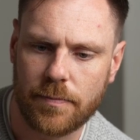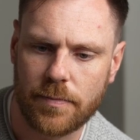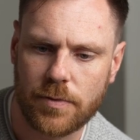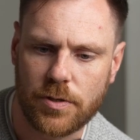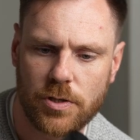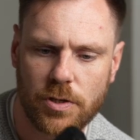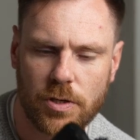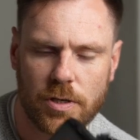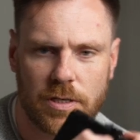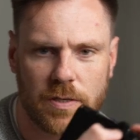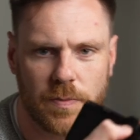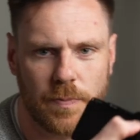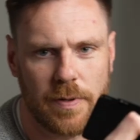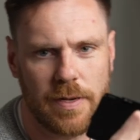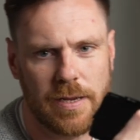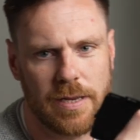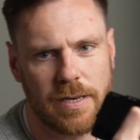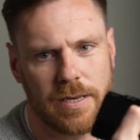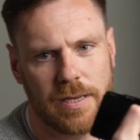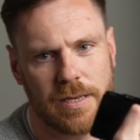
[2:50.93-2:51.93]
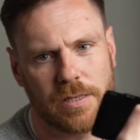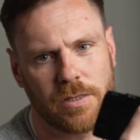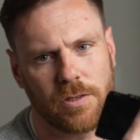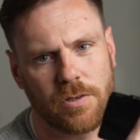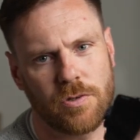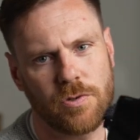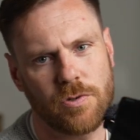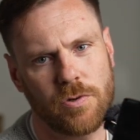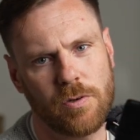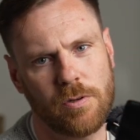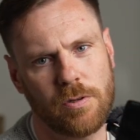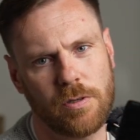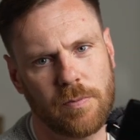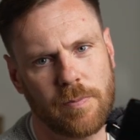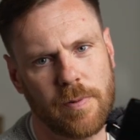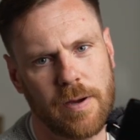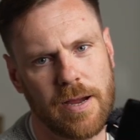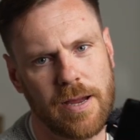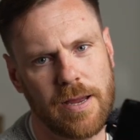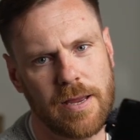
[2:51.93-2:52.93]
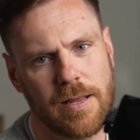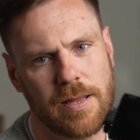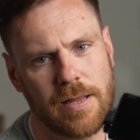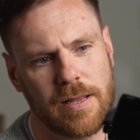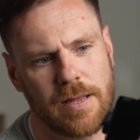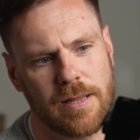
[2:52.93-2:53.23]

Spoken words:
Shutter speed is controlled by